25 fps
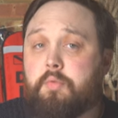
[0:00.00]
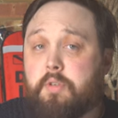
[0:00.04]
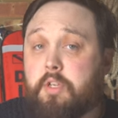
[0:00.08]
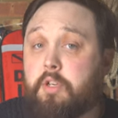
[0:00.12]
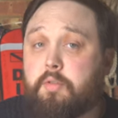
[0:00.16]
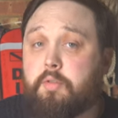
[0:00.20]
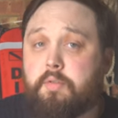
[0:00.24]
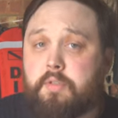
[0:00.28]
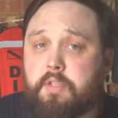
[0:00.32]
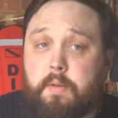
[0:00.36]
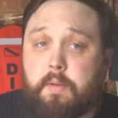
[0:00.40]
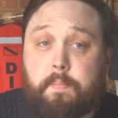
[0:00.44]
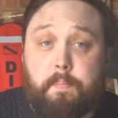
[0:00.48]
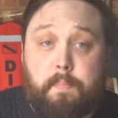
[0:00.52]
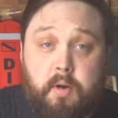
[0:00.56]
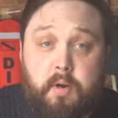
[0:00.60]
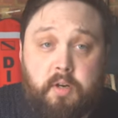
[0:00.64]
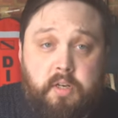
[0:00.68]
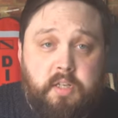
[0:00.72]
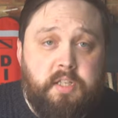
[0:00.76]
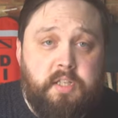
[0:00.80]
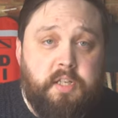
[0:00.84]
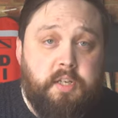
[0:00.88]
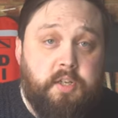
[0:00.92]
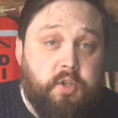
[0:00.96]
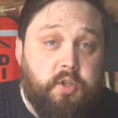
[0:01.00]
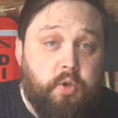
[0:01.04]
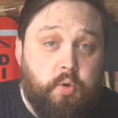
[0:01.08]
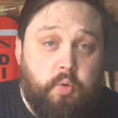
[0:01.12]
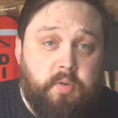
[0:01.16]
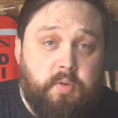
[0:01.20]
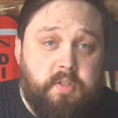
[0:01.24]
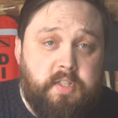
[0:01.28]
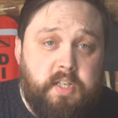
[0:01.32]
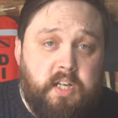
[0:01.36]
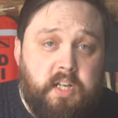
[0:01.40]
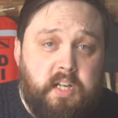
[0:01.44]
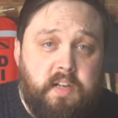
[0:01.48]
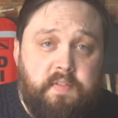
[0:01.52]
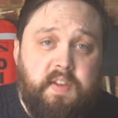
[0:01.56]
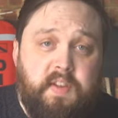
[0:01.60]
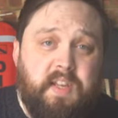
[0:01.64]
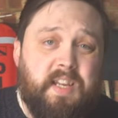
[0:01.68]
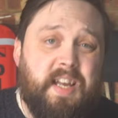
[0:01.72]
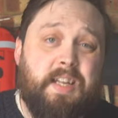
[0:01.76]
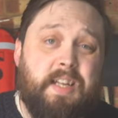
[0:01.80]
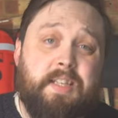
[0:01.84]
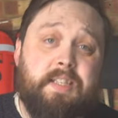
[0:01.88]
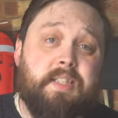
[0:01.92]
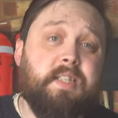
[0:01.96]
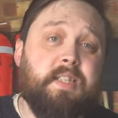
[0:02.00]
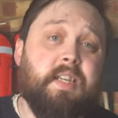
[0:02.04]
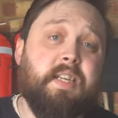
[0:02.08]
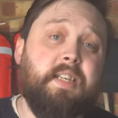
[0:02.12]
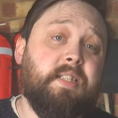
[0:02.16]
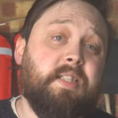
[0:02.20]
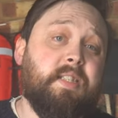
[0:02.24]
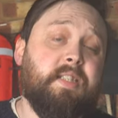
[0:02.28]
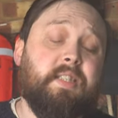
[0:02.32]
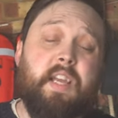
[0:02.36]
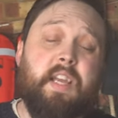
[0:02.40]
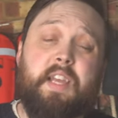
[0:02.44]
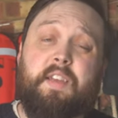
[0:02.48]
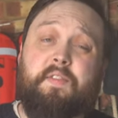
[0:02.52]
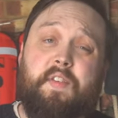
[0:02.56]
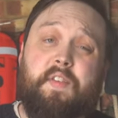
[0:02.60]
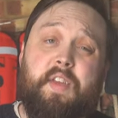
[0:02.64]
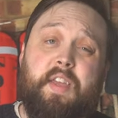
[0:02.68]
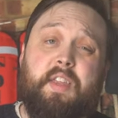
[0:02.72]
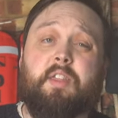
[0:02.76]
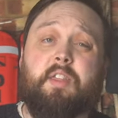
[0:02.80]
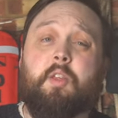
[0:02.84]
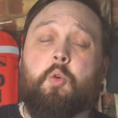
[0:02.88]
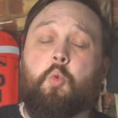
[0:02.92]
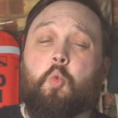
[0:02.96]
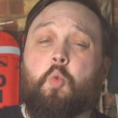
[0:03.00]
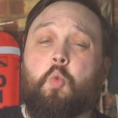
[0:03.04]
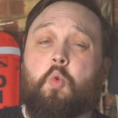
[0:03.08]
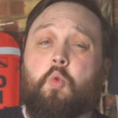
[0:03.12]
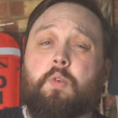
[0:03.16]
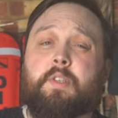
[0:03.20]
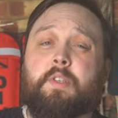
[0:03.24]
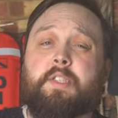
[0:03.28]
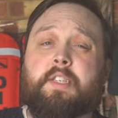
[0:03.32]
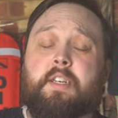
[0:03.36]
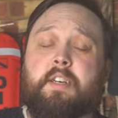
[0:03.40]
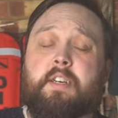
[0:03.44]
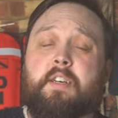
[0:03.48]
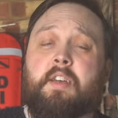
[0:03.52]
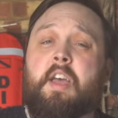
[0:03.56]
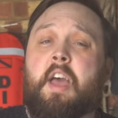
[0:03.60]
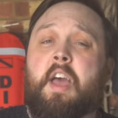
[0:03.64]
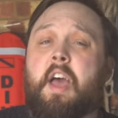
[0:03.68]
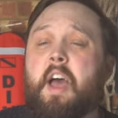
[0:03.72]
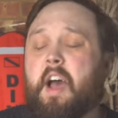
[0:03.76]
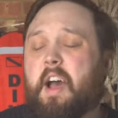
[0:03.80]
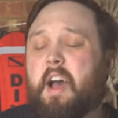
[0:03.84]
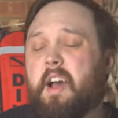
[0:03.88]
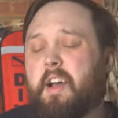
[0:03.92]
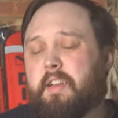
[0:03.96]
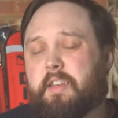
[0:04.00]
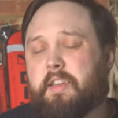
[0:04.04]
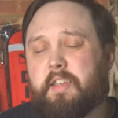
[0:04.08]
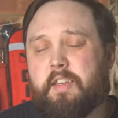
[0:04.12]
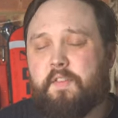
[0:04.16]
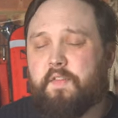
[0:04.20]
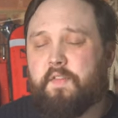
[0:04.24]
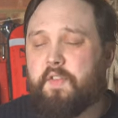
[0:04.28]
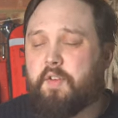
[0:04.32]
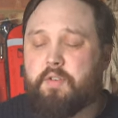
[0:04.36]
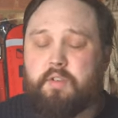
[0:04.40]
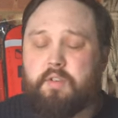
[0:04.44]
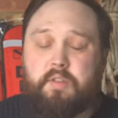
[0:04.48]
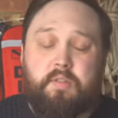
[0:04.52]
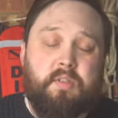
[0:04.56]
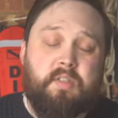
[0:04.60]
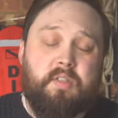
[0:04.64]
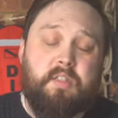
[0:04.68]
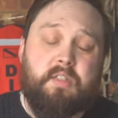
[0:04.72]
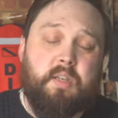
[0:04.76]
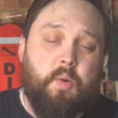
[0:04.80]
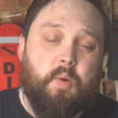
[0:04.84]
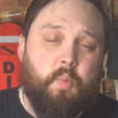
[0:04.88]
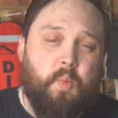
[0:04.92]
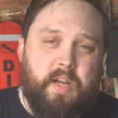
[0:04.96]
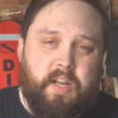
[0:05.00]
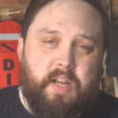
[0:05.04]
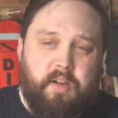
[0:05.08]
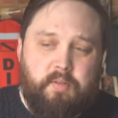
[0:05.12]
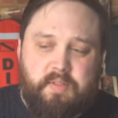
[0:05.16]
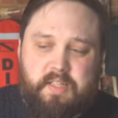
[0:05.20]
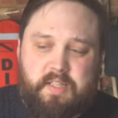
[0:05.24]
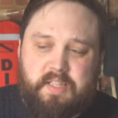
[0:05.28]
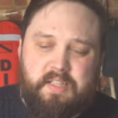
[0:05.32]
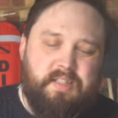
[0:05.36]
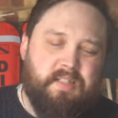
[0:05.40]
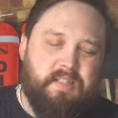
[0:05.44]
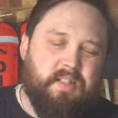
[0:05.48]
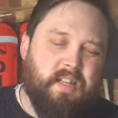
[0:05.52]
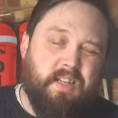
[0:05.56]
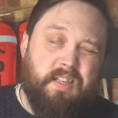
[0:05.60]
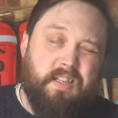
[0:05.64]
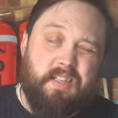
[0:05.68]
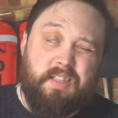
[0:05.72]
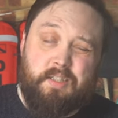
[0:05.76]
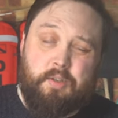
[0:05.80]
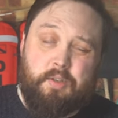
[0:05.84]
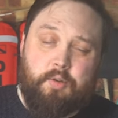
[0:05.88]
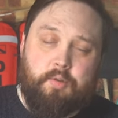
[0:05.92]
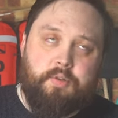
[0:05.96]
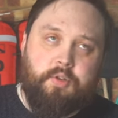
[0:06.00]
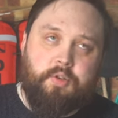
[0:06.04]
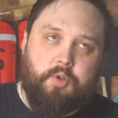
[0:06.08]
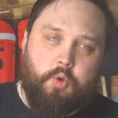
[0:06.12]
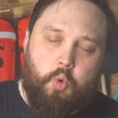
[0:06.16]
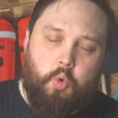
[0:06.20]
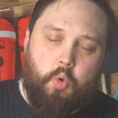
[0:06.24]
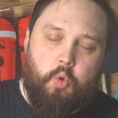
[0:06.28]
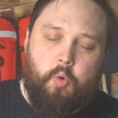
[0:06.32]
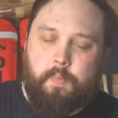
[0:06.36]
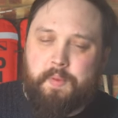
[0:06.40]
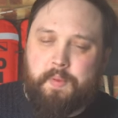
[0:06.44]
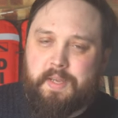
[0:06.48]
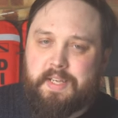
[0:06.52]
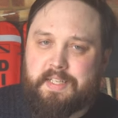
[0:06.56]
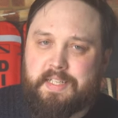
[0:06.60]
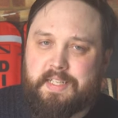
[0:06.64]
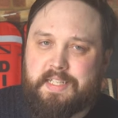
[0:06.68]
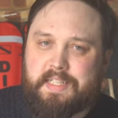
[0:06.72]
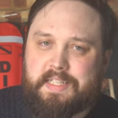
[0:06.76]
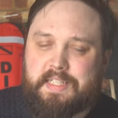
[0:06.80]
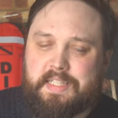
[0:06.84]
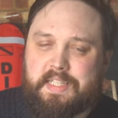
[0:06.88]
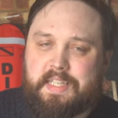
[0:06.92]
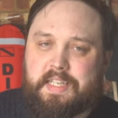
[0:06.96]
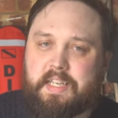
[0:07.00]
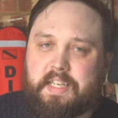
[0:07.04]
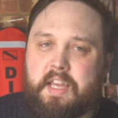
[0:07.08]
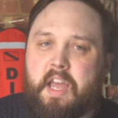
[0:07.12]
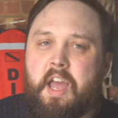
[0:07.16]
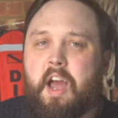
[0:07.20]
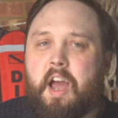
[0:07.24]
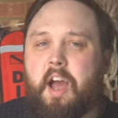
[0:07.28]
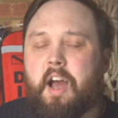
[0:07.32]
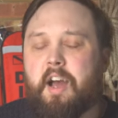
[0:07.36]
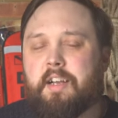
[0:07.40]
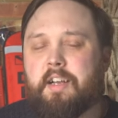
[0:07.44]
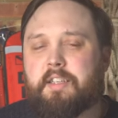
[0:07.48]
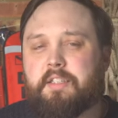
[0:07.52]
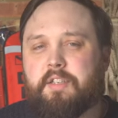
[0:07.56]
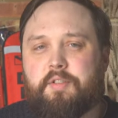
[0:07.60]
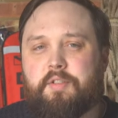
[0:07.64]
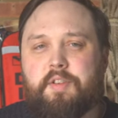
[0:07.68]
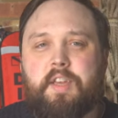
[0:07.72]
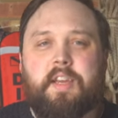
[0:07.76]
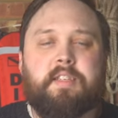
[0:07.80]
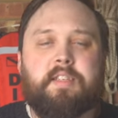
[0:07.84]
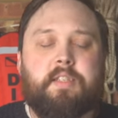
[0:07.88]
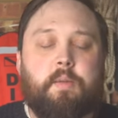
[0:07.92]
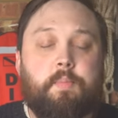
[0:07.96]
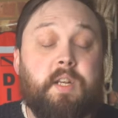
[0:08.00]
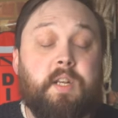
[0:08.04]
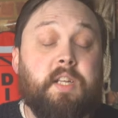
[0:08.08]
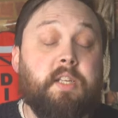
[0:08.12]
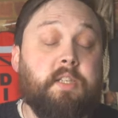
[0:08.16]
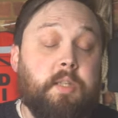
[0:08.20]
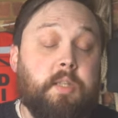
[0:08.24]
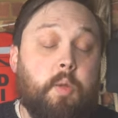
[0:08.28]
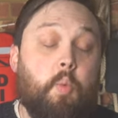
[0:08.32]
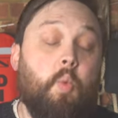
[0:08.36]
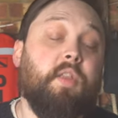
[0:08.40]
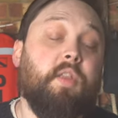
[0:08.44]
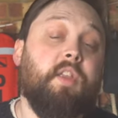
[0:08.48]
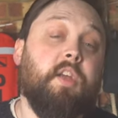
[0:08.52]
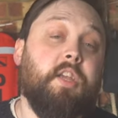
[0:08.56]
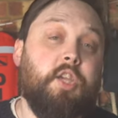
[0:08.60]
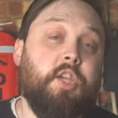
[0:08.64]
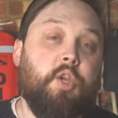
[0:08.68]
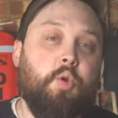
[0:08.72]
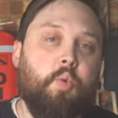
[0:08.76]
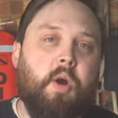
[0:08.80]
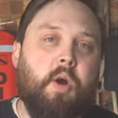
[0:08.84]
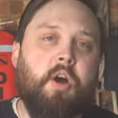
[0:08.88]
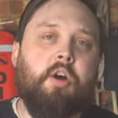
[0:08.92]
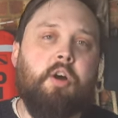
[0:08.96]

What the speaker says: use to monitor your diving and stay safe in the water. If you're using someone else's, then it's not your PDC. Typically it's the one that you